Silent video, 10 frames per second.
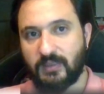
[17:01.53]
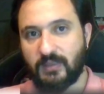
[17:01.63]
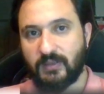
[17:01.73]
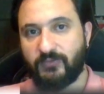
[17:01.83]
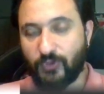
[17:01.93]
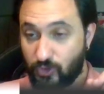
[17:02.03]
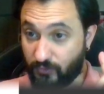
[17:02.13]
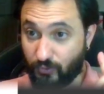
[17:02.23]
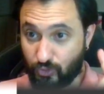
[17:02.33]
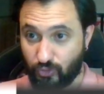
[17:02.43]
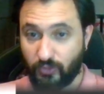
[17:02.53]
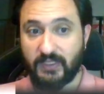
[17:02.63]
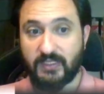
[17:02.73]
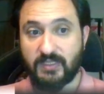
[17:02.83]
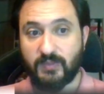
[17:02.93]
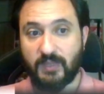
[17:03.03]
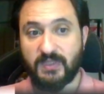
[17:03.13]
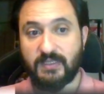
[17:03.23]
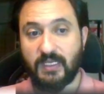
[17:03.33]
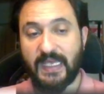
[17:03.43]
First of all, sorry, this is my
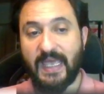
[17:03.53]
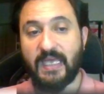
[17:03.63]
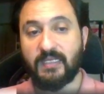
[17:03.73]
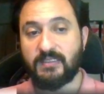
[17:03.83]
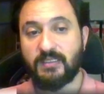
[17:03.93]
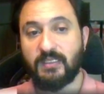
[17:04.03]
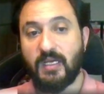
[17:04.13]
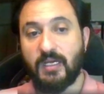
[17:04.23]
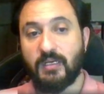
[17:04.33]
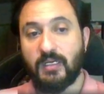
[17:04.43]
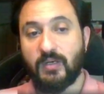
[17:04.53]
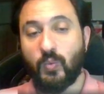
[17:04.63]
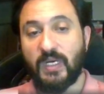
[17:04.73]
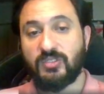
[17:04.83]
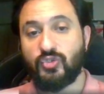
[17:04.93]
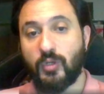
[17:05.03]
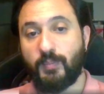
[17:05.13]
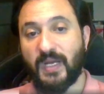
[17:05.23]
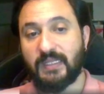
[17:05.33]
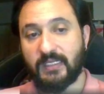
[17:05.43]
mistake. 8. What job
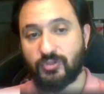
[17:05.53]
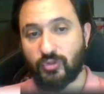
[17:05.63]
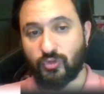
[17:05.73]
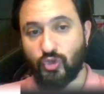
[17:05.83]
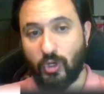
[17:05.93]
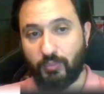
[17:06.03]
Palladio? Job.